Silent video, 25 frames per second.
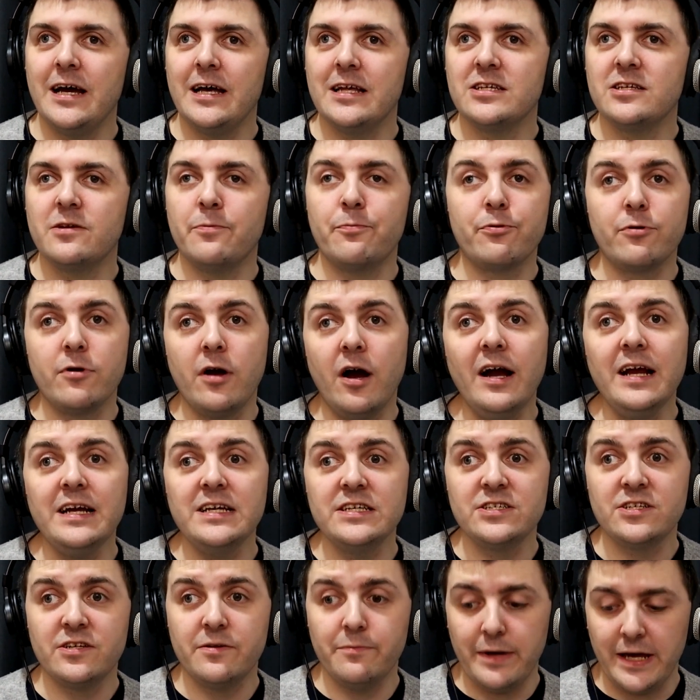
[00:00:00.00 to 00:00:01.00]

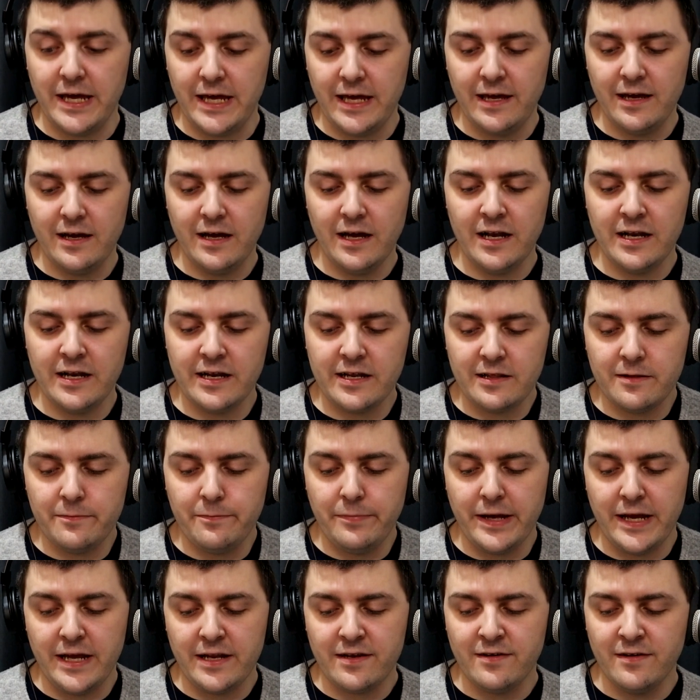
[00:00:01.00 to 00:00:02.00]
surprised me a little
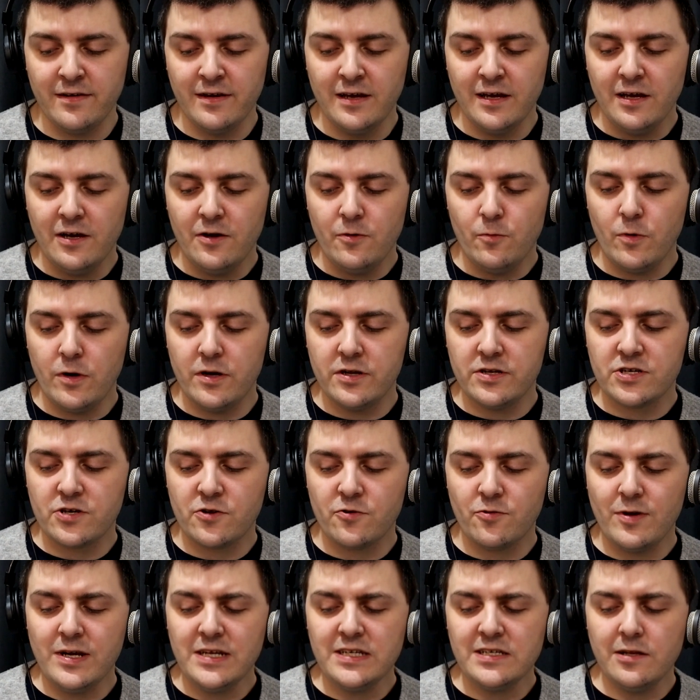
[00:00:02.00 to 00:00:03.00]
bit was
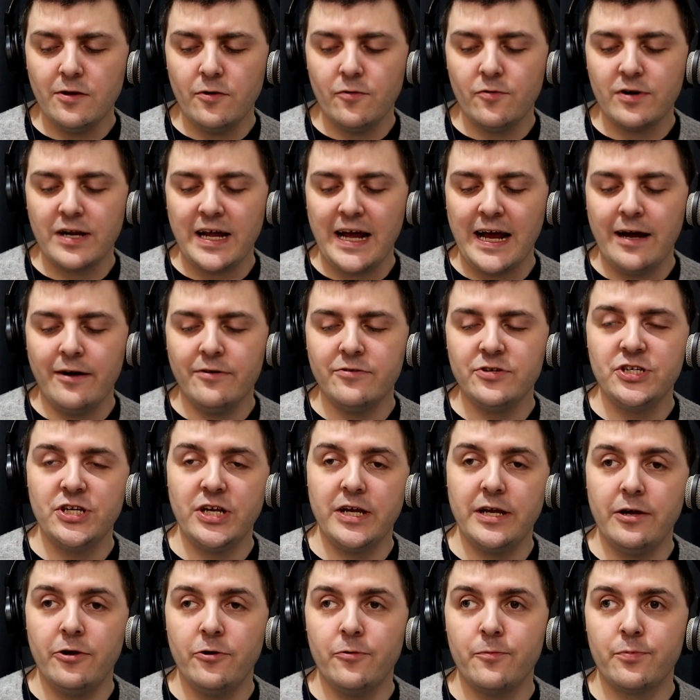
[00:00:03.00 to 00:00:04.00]
Chris Lord
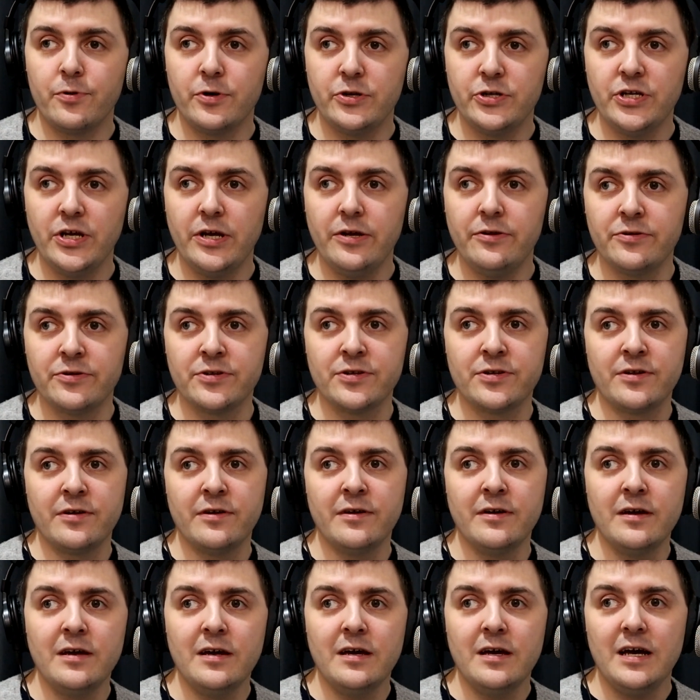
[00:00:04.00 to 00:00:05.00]
Algie, who produced
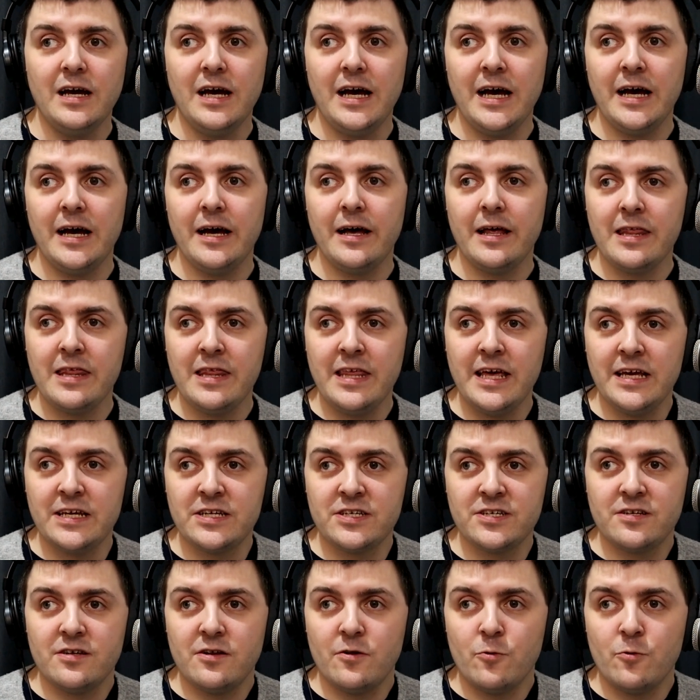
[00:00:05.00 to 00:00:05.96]
this